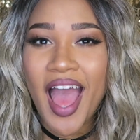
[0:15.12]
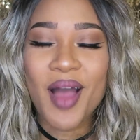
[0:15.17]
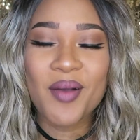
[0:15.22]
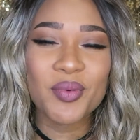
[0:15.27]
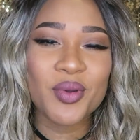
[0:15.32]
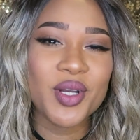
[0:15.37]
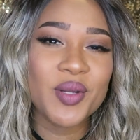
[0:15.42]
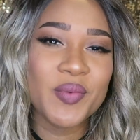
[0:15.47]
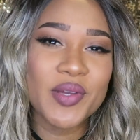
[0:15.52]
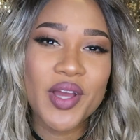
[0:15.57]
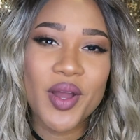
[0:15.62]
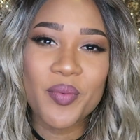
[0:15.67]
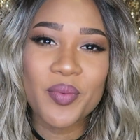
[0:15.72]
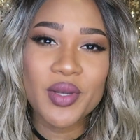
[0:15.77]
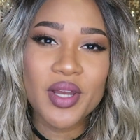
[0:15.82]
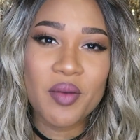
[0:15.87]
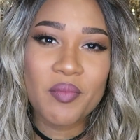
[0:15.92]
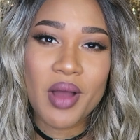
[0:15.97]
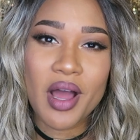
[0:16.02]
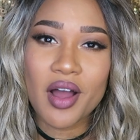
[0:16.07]
I'm going to be
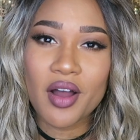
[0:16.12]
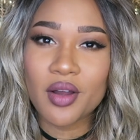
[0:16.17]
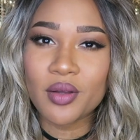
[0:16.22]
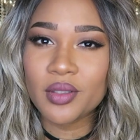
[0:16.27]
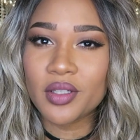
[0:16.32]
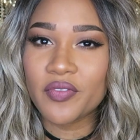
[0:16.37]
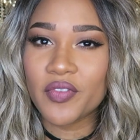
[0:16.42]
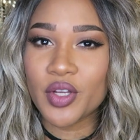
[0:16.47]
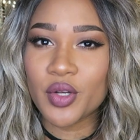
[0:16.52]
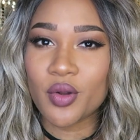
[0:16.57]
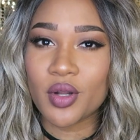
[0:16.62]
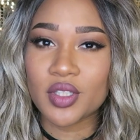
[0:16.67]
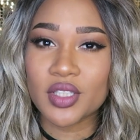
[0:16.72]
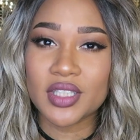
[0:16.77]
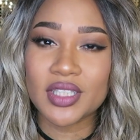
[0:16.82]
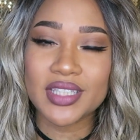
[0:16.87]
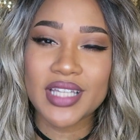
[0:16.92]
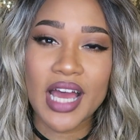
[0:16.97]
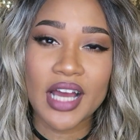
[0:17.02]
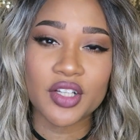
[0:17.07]
opening up my own La Vida
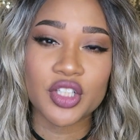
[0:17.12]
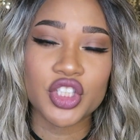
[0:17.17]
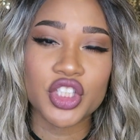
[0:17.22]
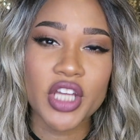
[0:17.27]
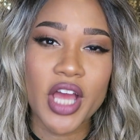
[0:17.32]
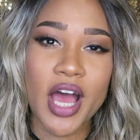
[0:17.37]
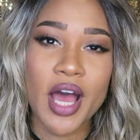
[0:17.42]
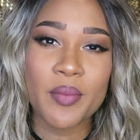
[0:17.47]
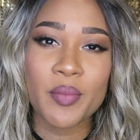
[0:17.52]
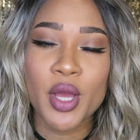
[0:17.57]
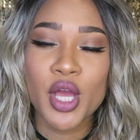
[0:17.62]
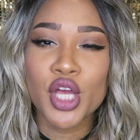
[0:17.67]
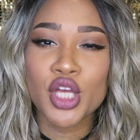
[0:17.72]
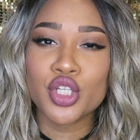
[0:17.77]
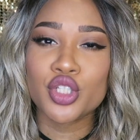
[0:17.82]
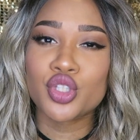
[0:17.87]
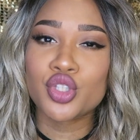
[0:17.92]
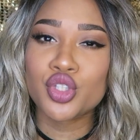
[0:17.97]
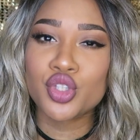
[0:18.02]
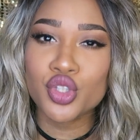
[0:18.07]
Rosa style shop
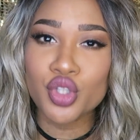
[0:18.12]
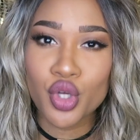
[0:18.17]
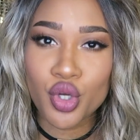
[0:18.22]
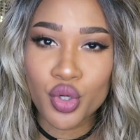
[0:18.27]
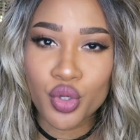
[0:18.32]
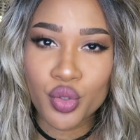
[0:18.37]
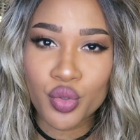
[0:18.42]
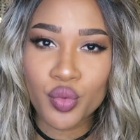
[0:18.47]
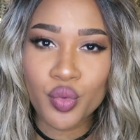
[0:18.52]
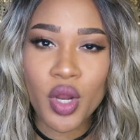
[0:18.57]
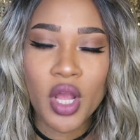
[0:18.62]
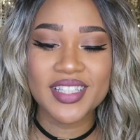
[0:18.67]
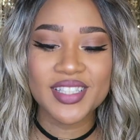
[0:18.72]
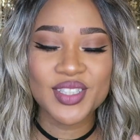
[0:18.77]
soon.